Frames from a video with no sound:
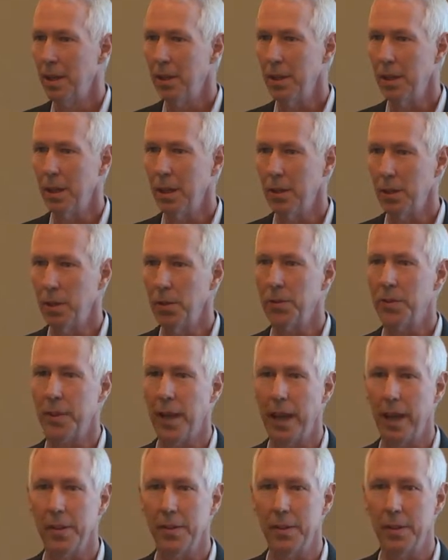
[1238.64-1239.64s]
use
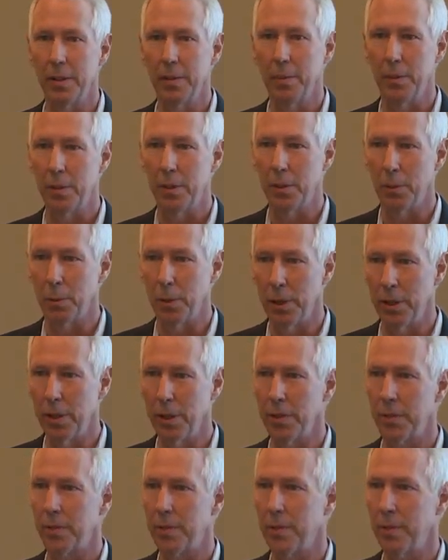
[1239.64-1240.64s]
SAS to
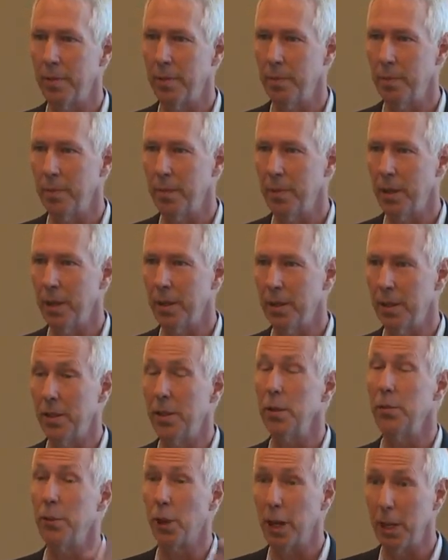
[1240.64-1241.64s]
reduce, to
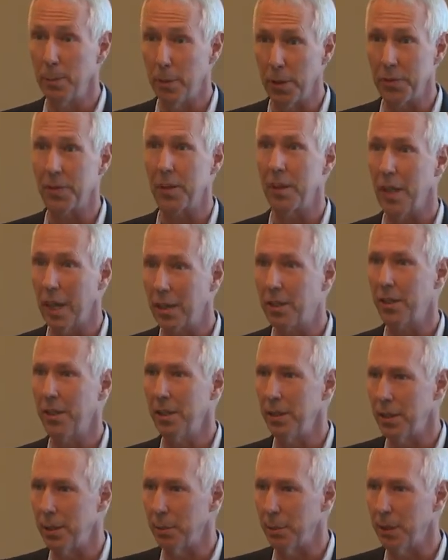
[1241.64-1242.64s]
do variable
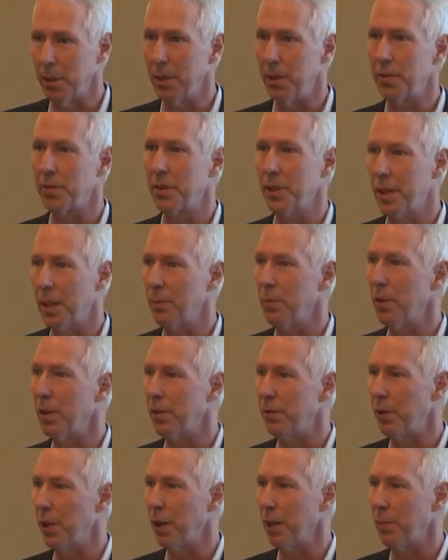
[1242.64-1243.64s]
selection, to reduce the number
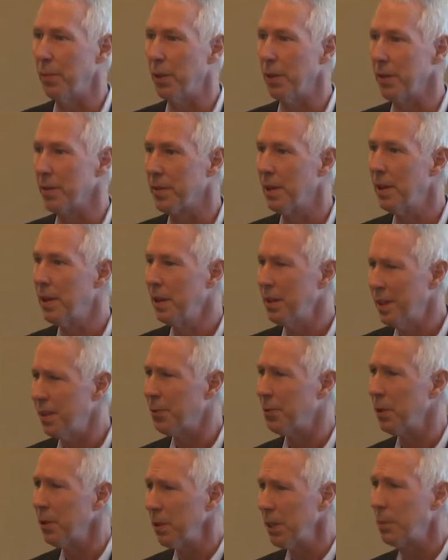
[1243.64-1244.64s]
of variables that
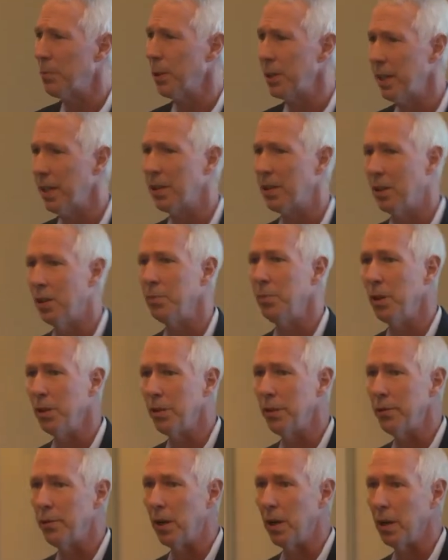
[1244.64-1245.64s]
truly predict home loan
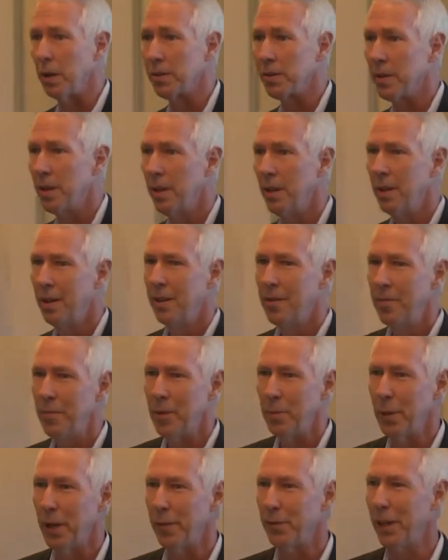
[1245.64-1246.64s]
defaults.
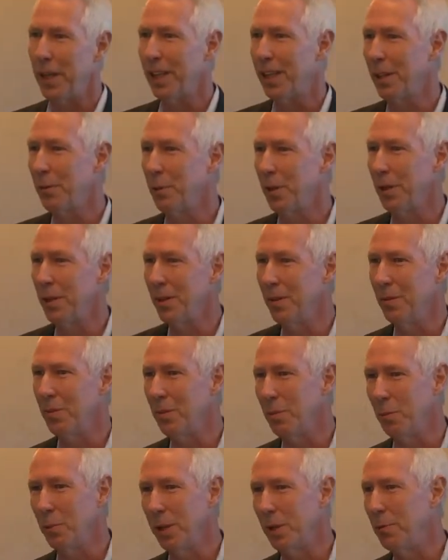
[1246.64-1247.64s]
But if they
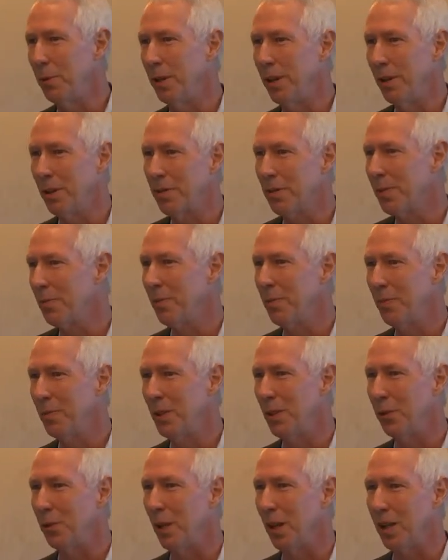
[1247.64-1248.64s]
would reduce
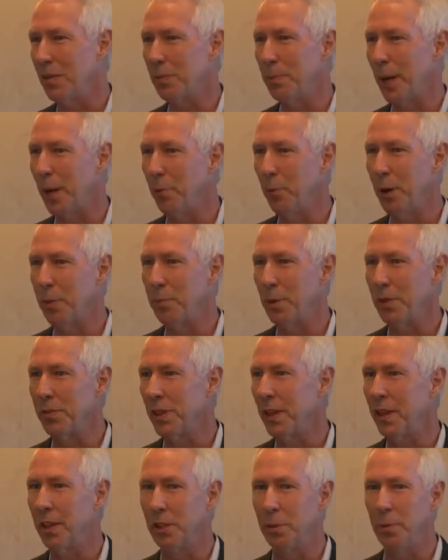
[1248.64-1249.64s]
defaults by 1
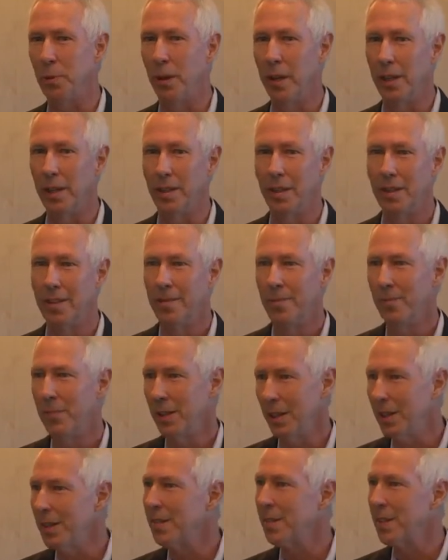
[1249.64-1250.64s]
percentage point,
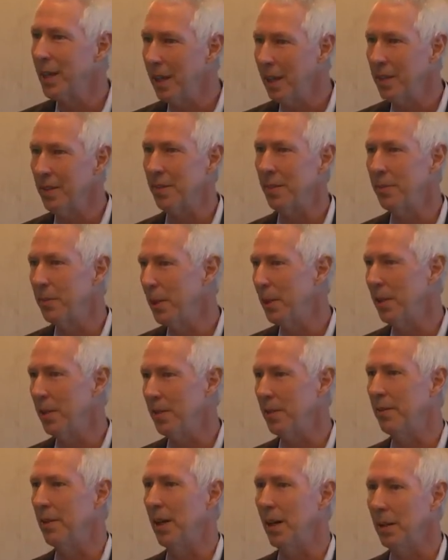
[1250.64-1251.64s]
it's tens of
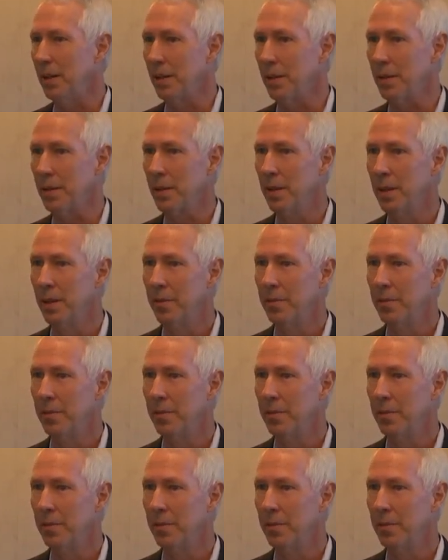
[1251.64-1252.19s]
millions of dollars.